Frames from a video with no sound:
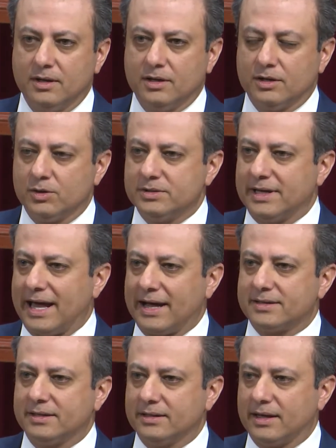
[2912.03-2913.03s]
yeah. who's the
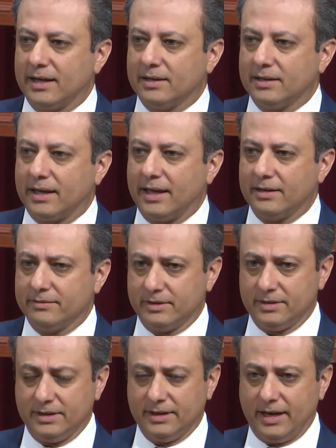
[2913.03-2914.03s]
acting head of
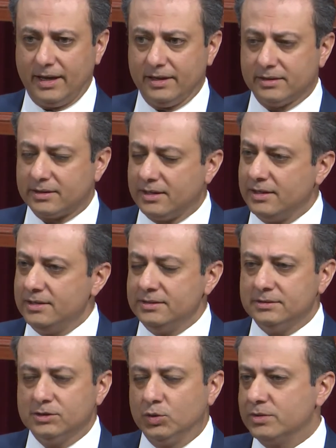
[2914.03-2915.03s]
the D E A,
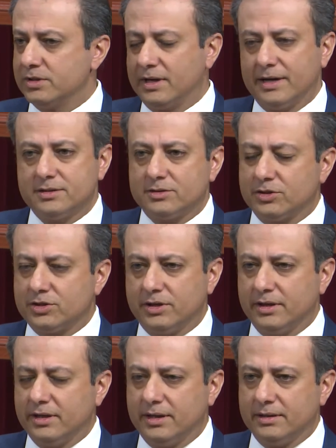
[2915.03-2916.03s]
who was the United States
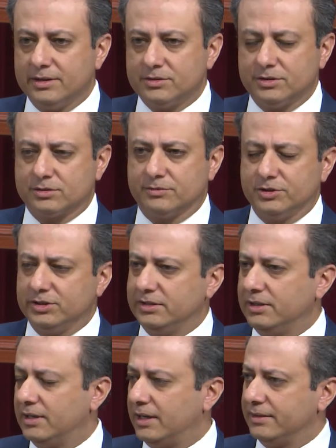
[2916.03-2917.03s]
Attorney in the Eastern District of
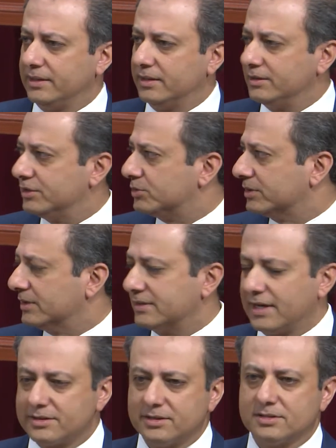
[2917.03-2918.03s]
Virginia, I think in a district in
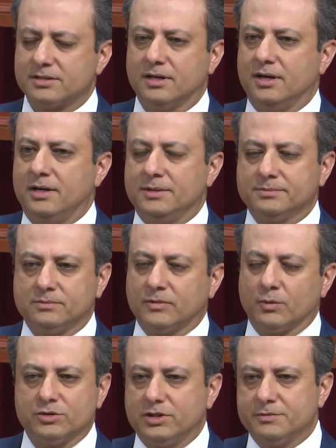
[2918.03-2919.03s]
Texas,
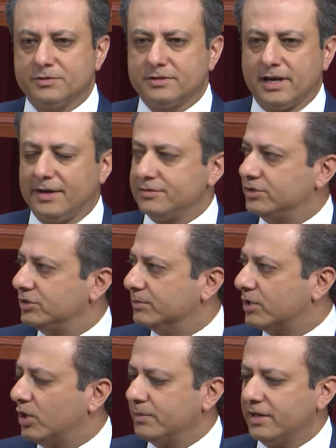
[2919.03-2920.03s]
was Chief of Staff to
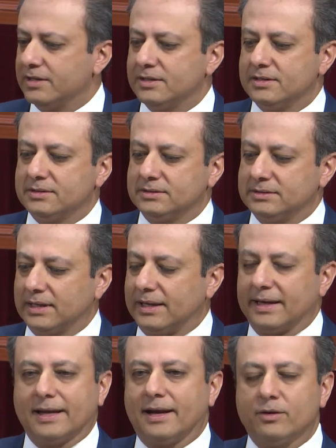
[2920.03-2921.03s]
Jim Comey.
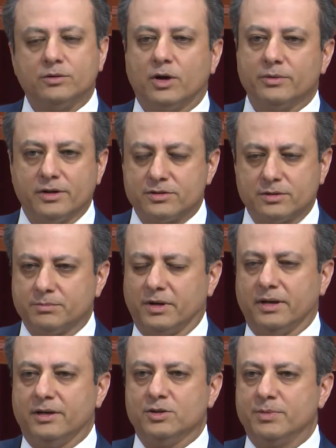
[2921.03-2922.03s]
And again, I don't know this,
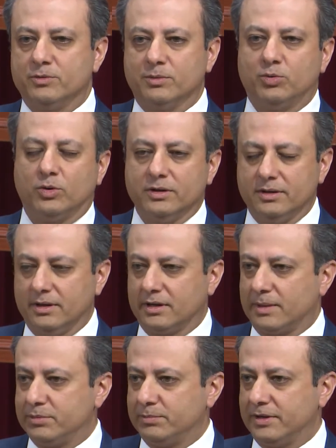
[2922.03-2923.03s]
but it has been reported in
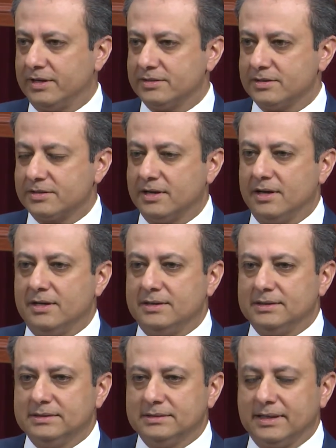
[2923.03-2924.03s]
a couple of places
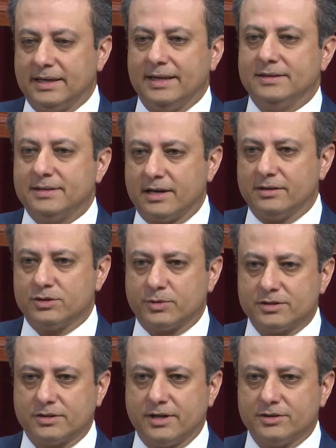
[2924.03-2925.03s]
that he tendered his
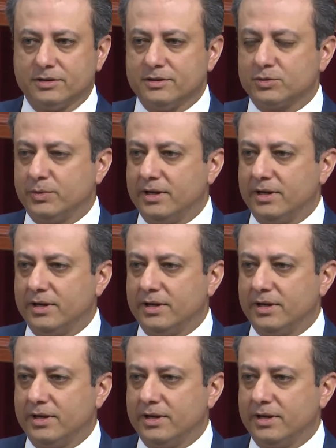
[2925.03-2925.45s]
resignation this